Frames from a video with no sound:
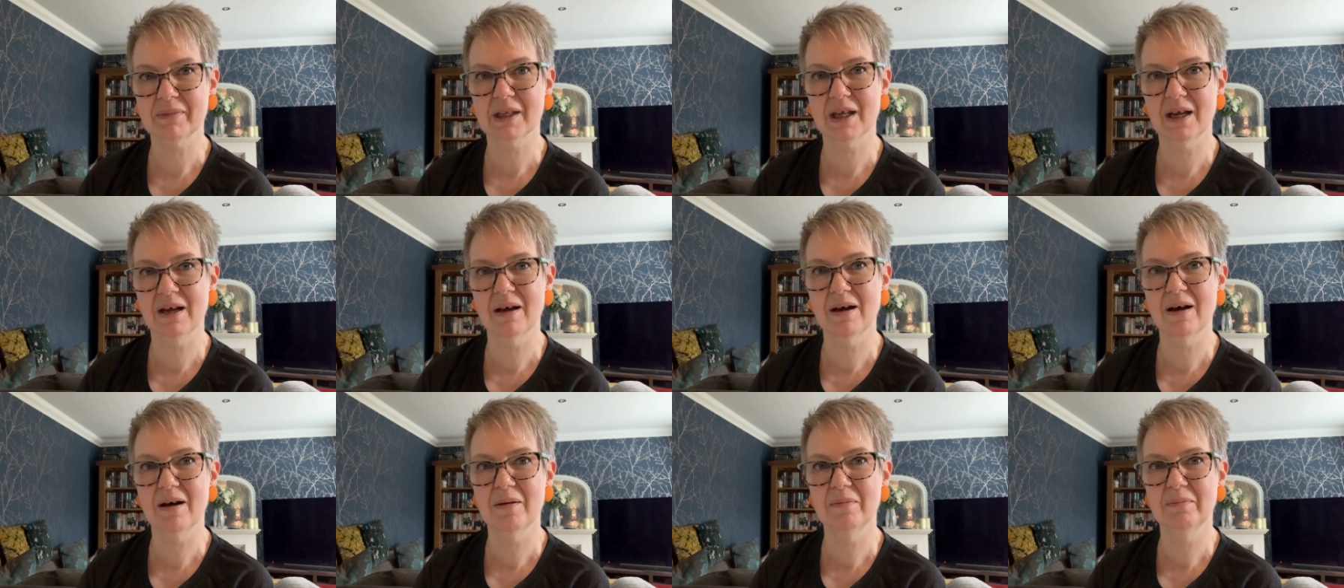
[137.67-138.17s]

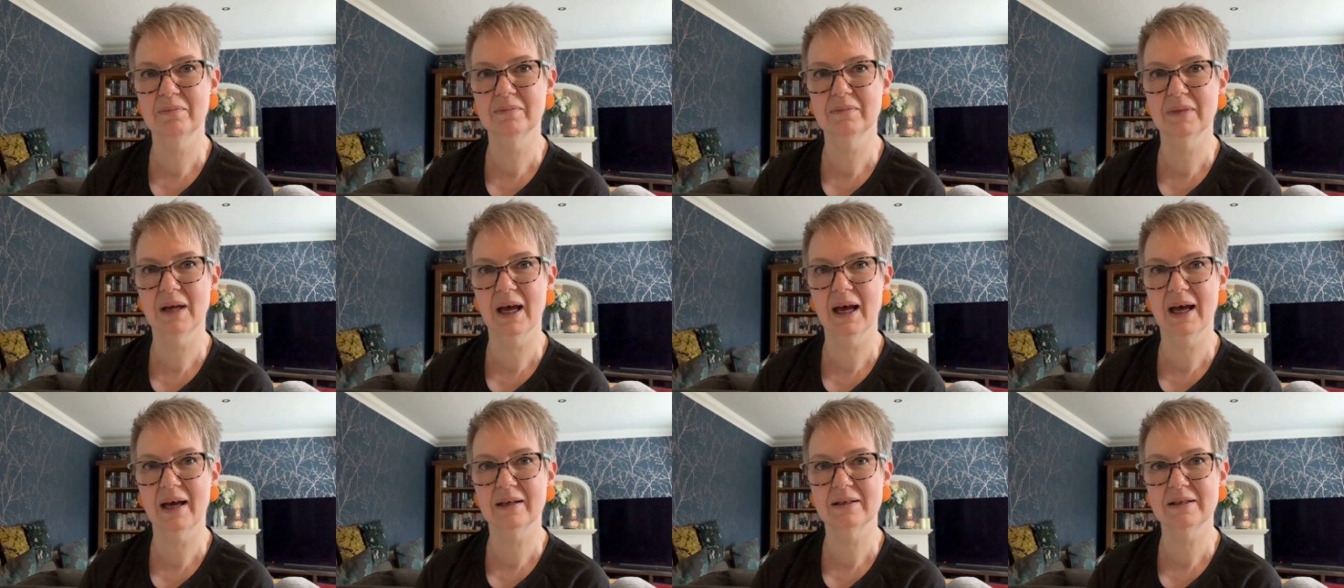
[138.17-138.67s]

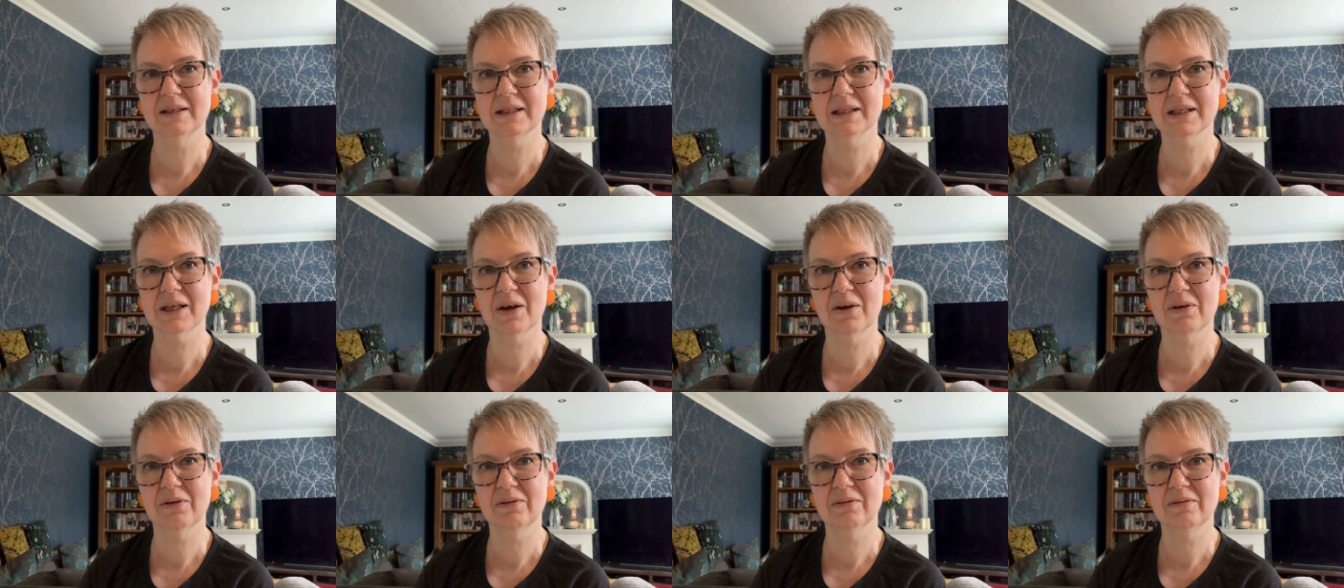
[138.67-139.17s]
And
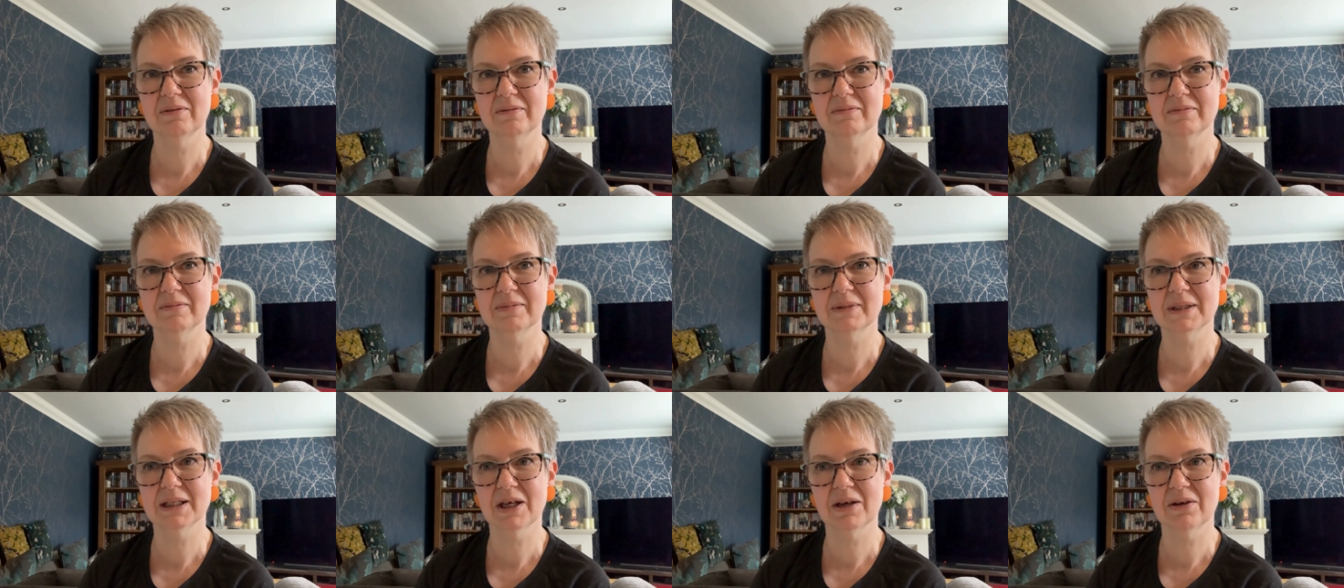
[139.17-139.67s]
so
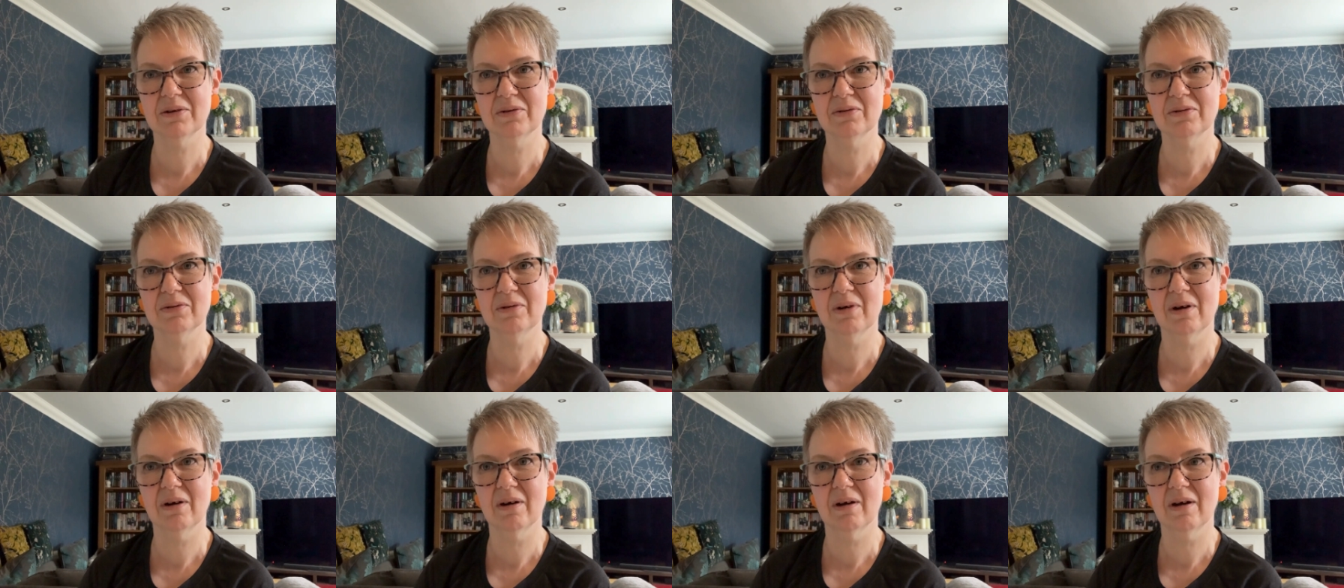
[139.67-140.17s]

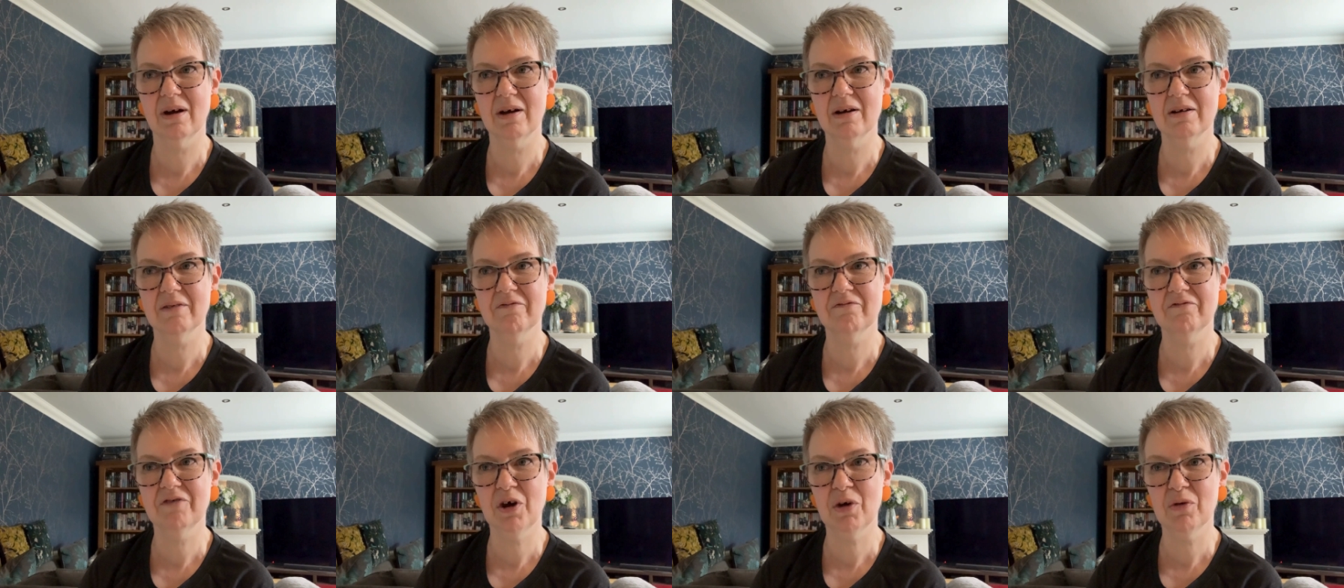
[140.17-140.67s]
I
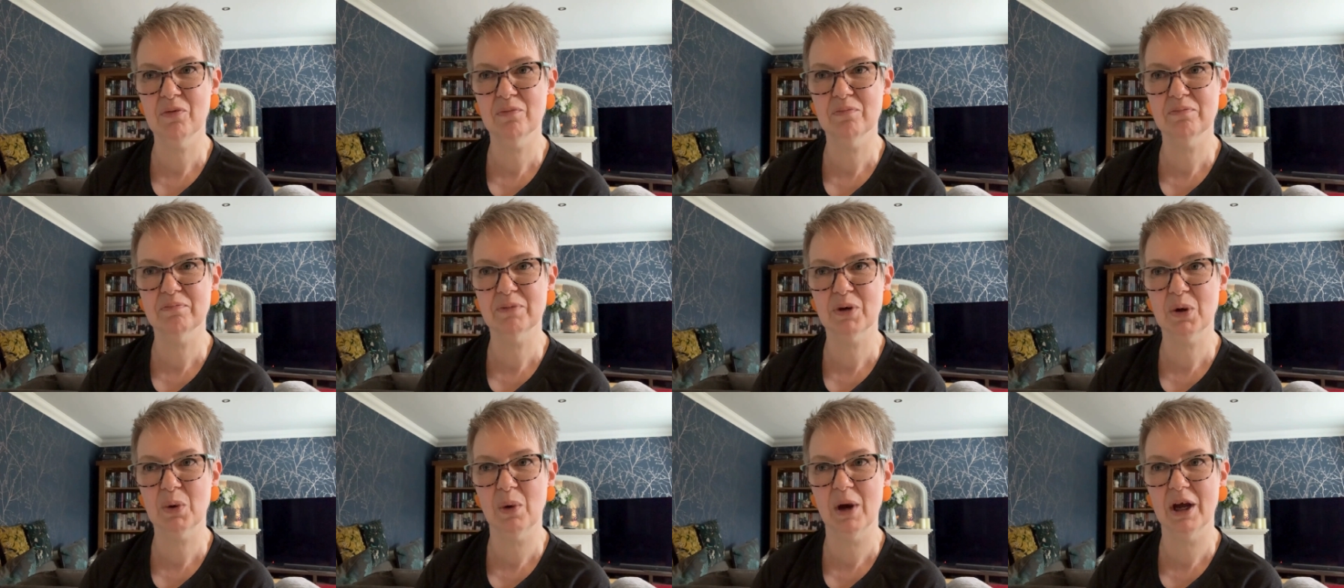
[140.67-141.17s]
felt
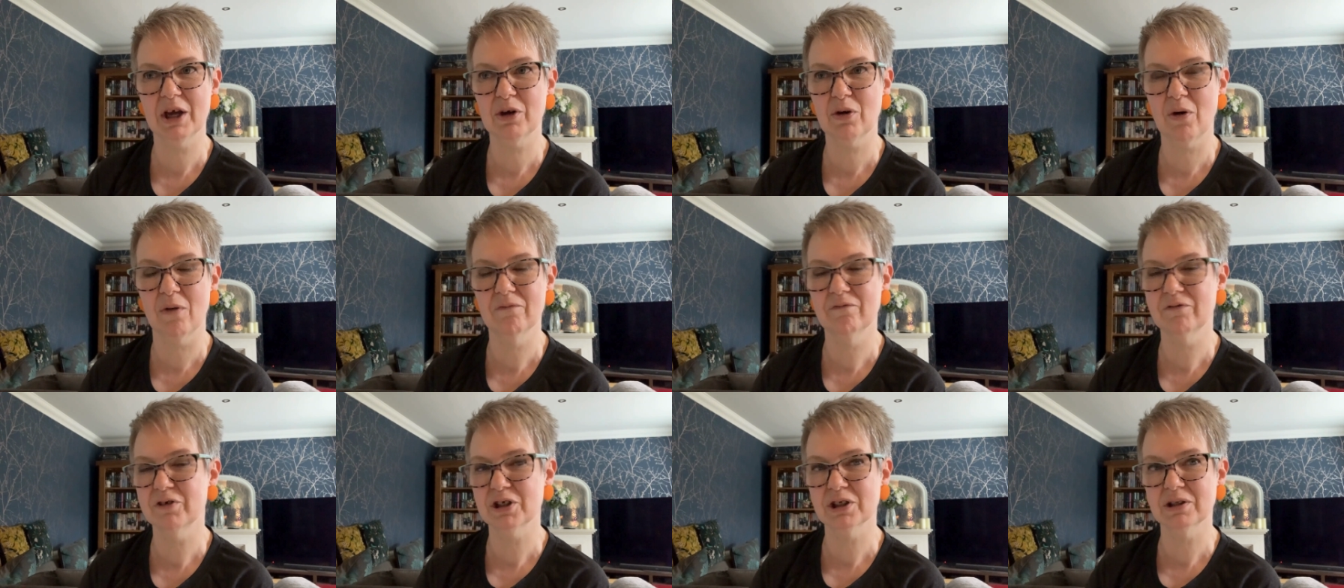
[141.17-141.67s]
quite
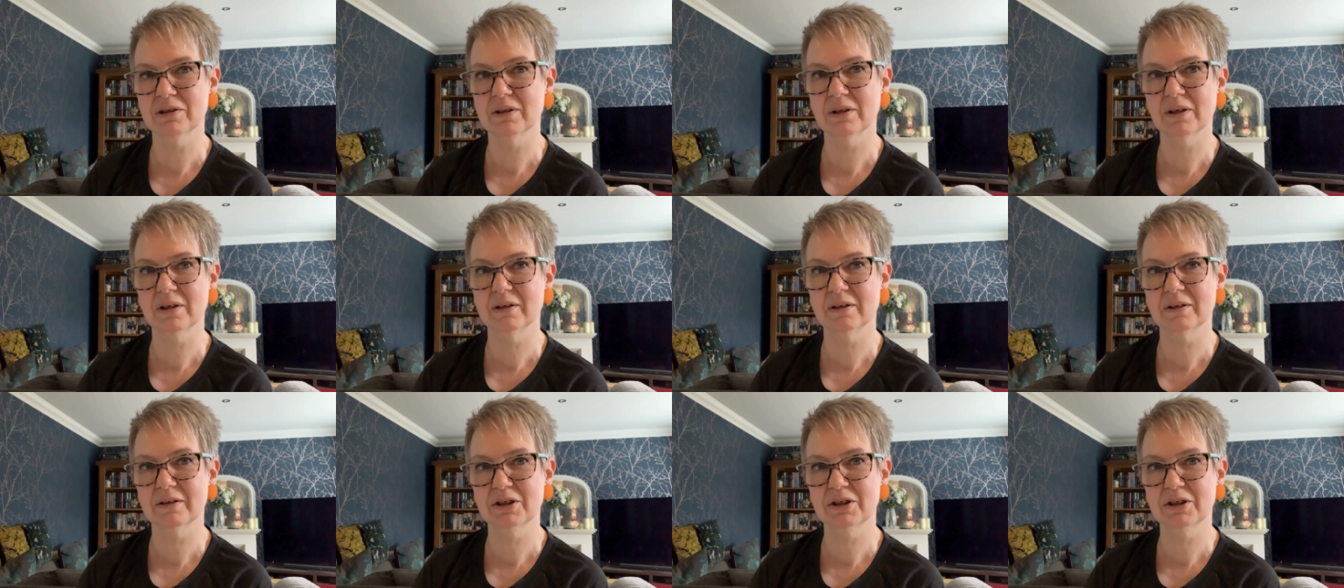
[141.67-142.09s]
confident that,